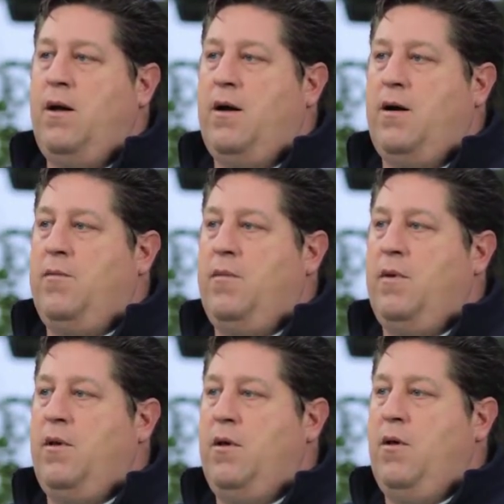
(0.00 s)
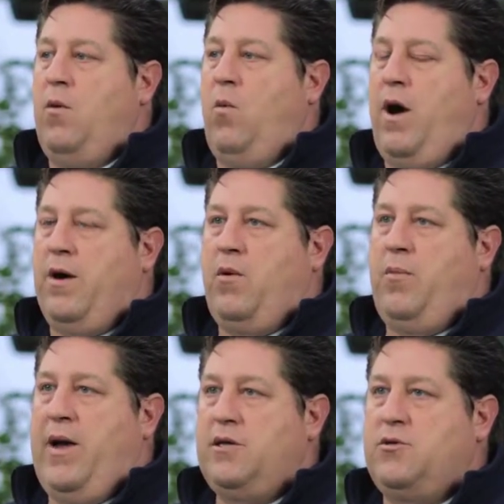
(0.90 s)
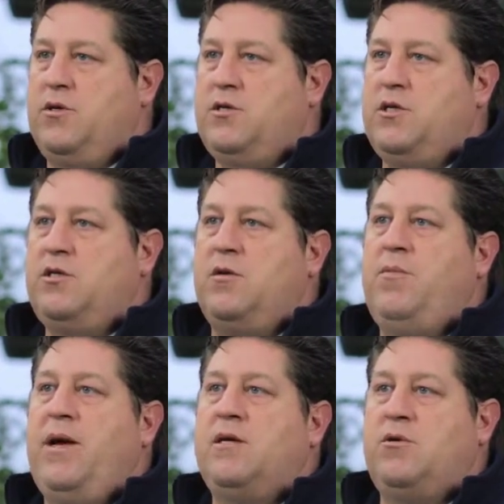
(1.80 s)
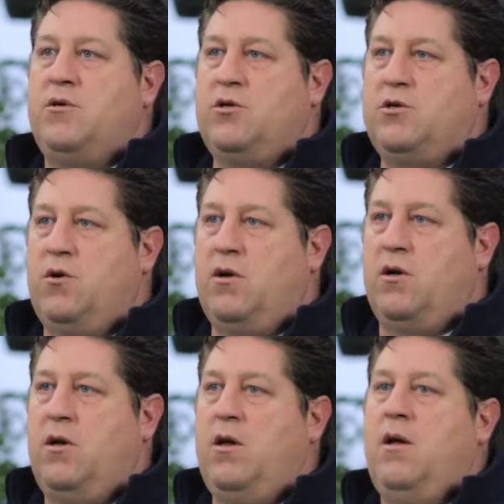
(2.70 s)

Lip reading: Water will pass through the system, pass through the soil,